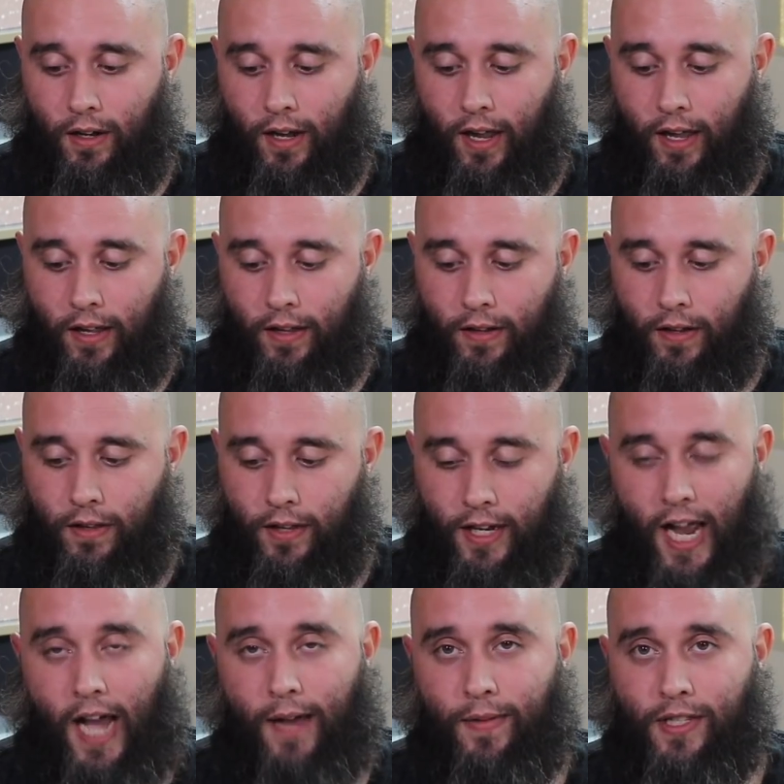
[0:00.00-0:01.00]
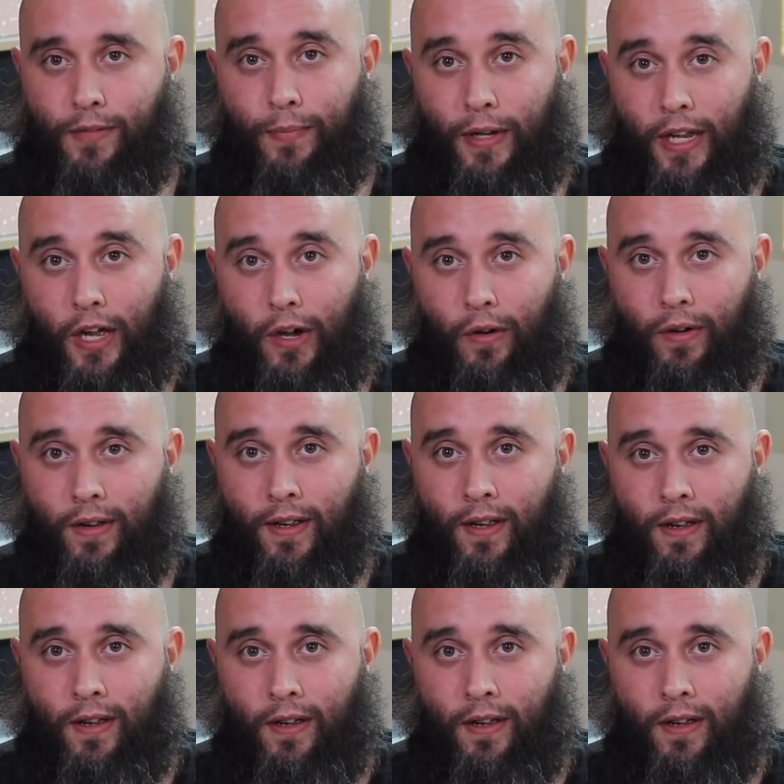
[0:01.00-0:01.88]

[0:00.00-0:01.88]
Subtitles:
in the comments below.